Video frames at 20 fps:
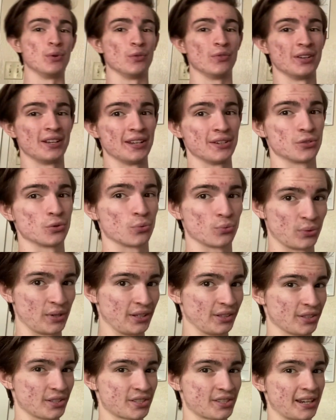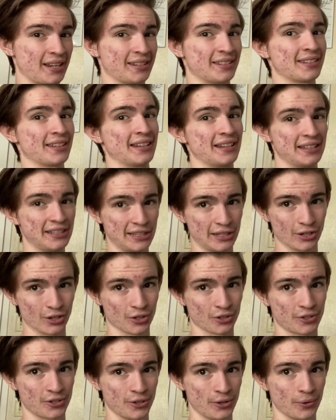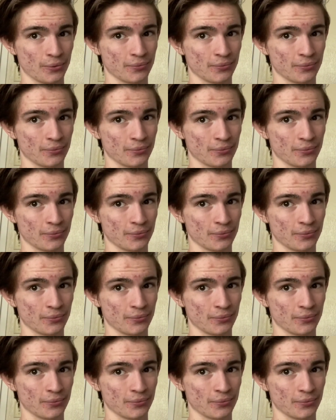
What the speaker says: it into real estate in a year or two.